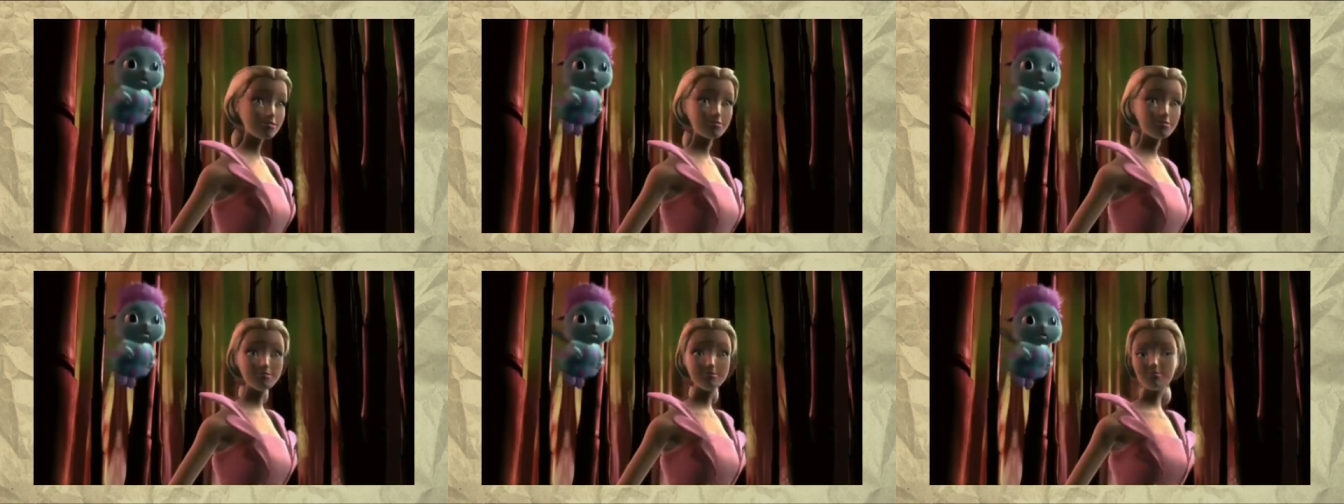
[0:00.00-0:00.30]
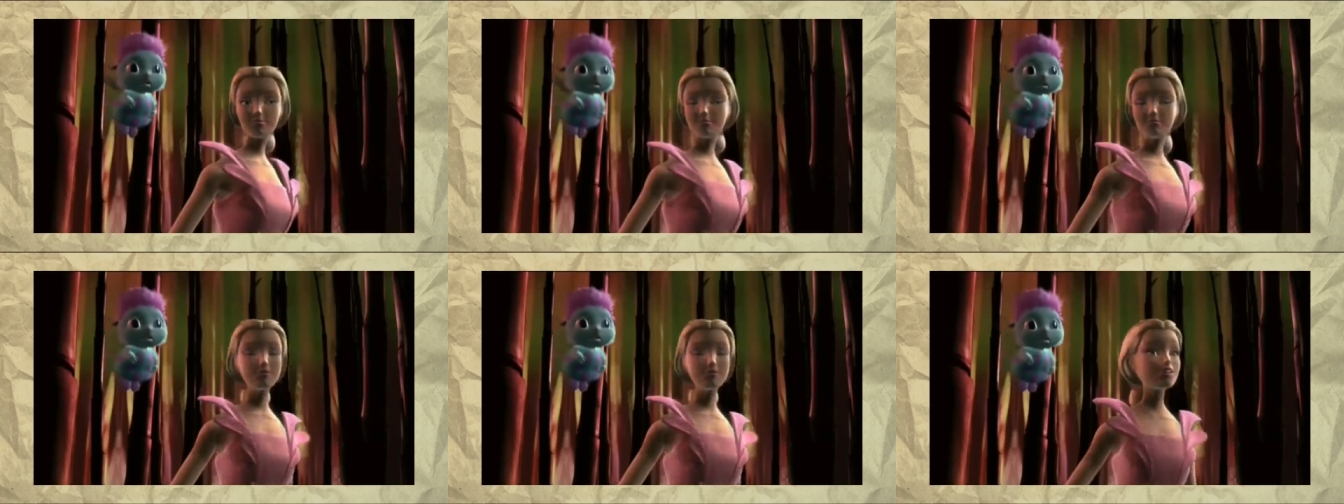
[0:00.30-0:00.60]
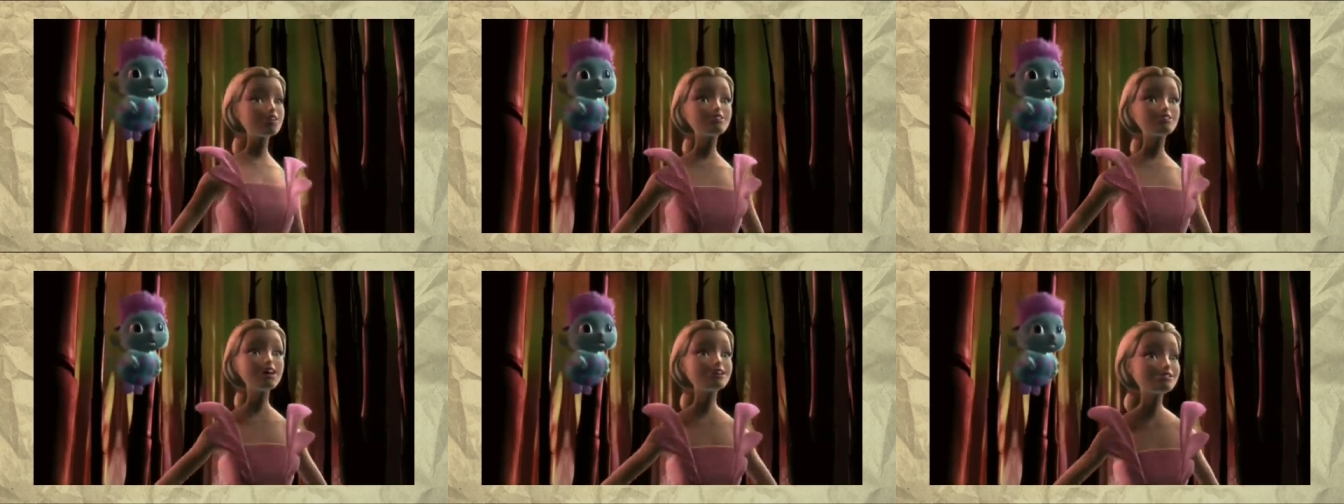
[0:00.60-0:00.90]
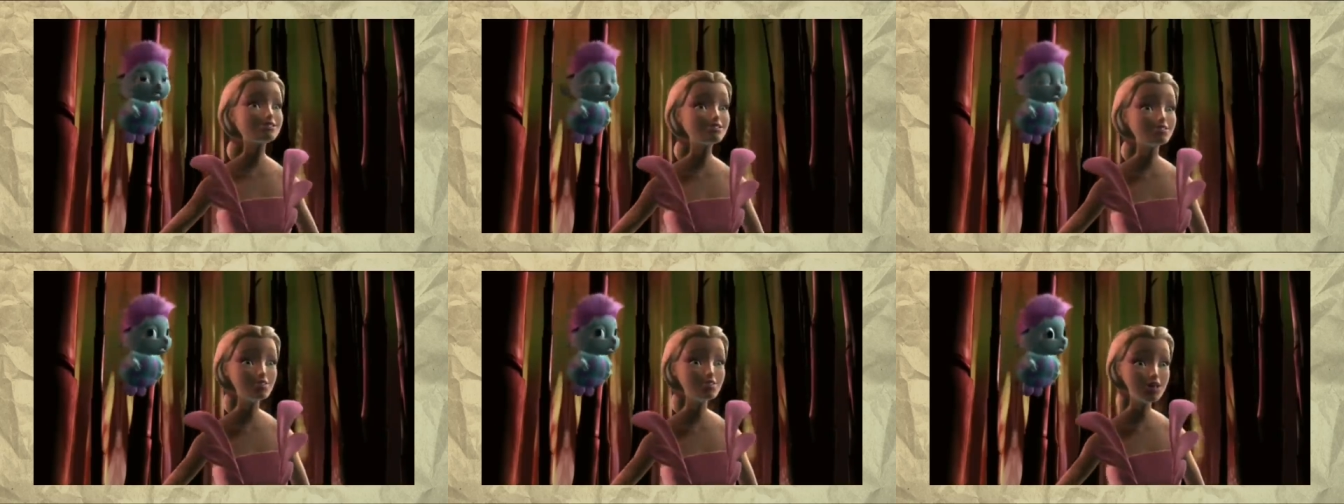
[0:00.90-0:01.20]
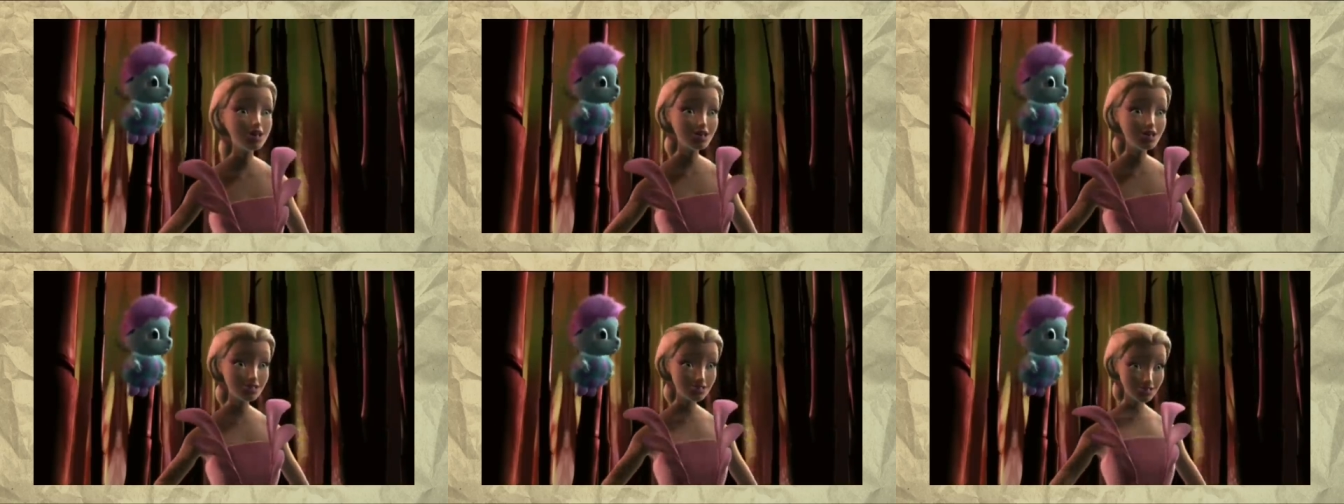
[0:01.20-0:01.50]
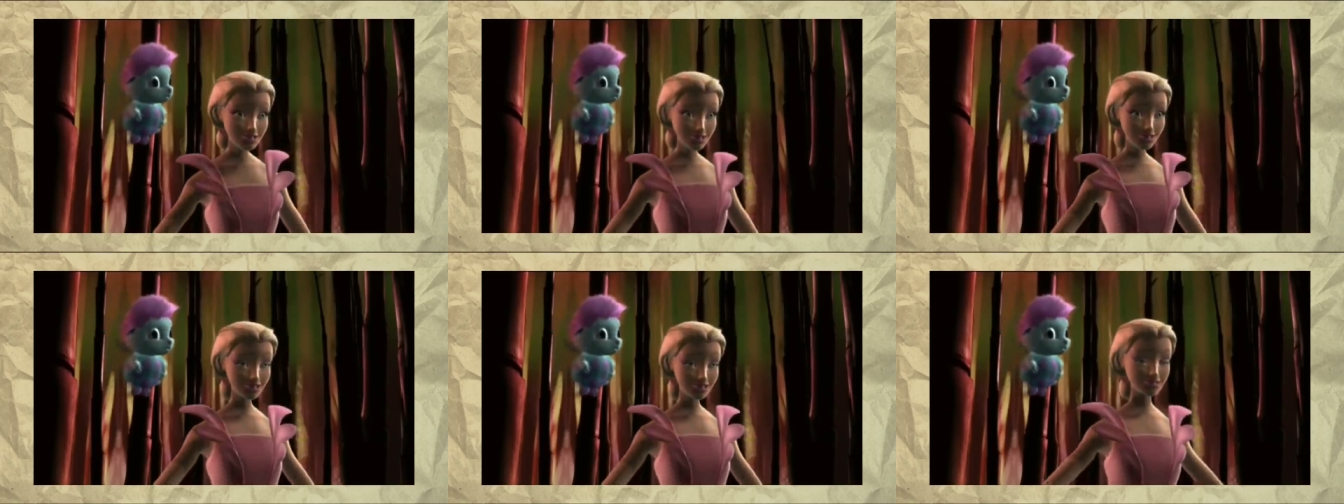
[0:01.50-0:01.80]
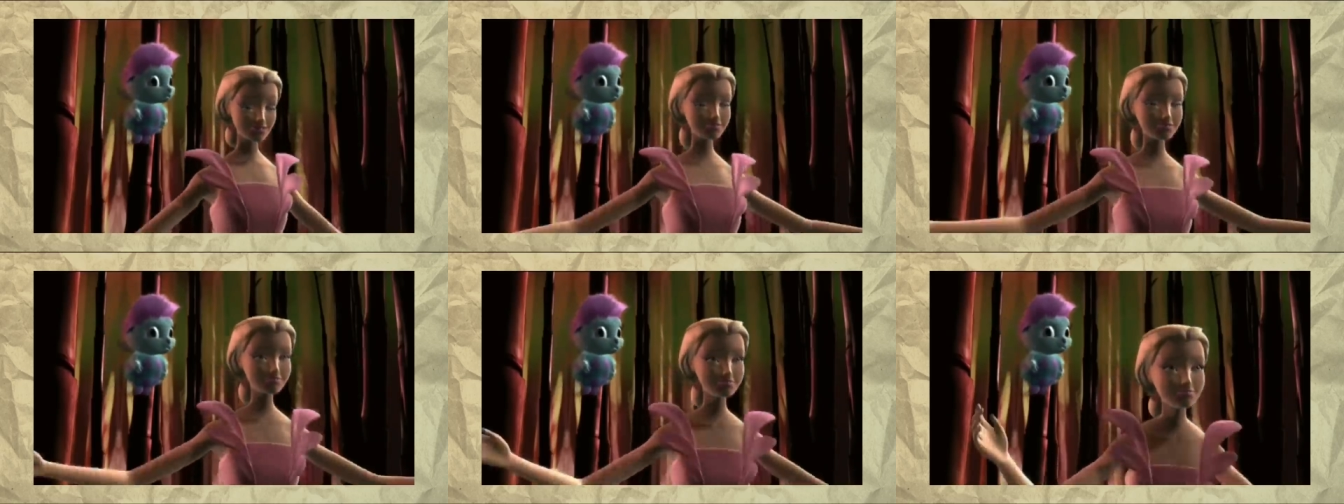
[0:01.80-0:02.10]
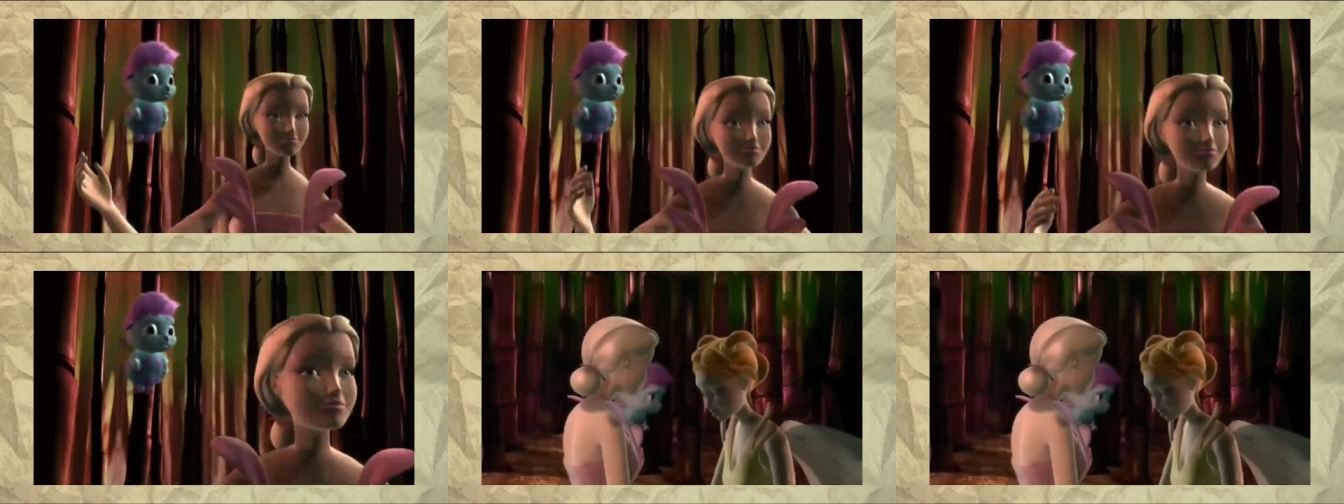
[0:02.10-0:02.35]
take charge and talk sense into people